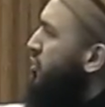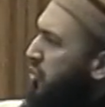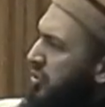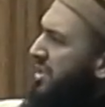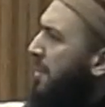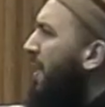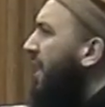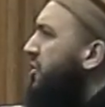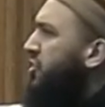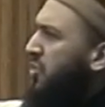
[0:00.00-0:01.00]
choose and
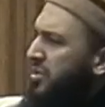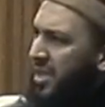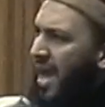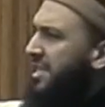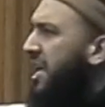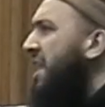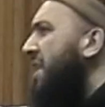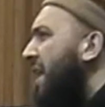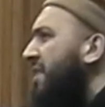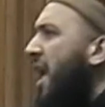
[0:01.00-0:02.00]
pick and choose, night here,
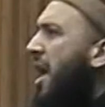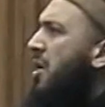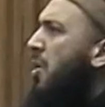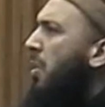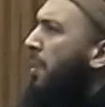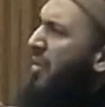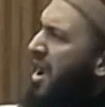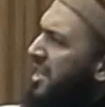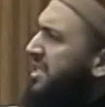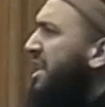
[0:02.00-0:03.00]
night there, we
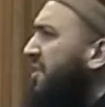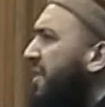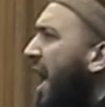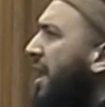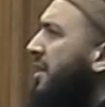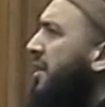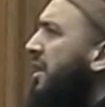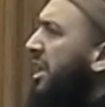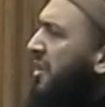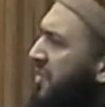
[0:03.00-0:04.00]
pray this, leave that,
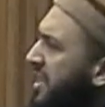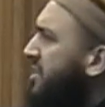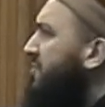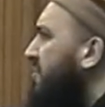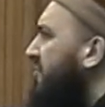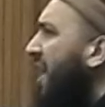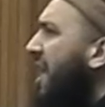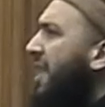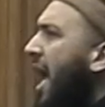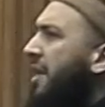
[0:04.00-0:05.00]
give this,
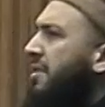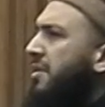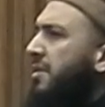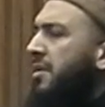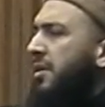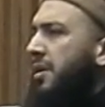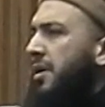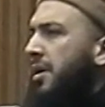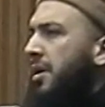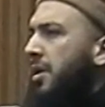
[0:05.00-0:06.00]
forget that.
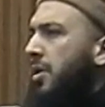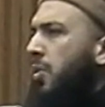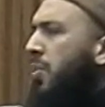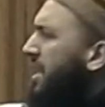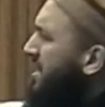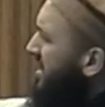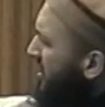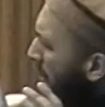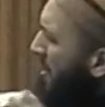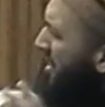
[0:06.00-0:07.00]
We need to
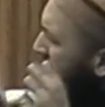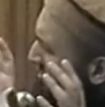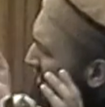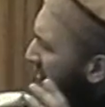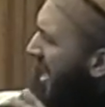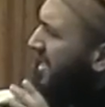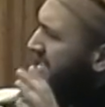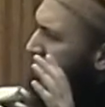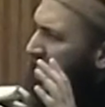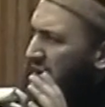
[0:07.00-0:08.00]
stop and just reflect
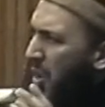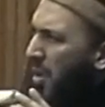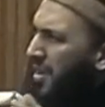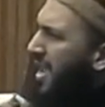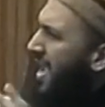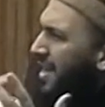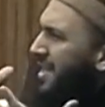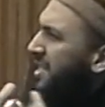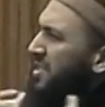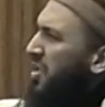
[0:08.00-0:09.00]
and say, you know what,
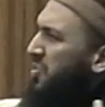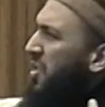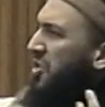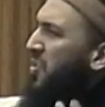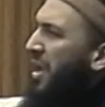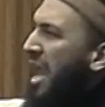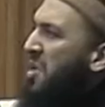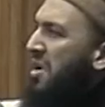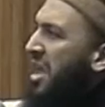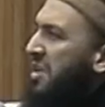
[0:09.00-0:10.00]
this is not, we're not doing
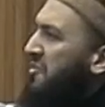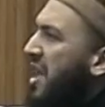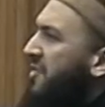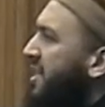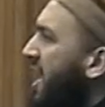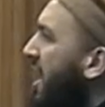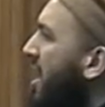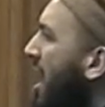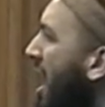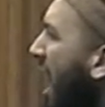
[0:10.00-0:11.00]
anyone any favors
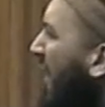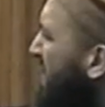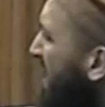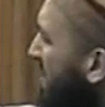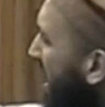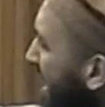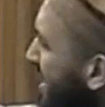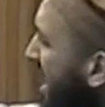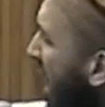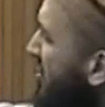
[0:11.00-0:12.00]
here. Have some
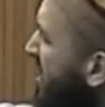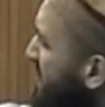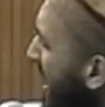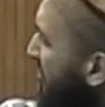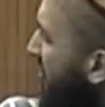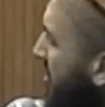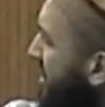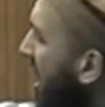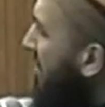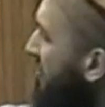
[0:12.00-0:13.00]
izzah and respect for
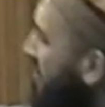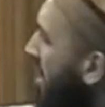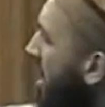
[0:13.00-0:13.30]
yourself.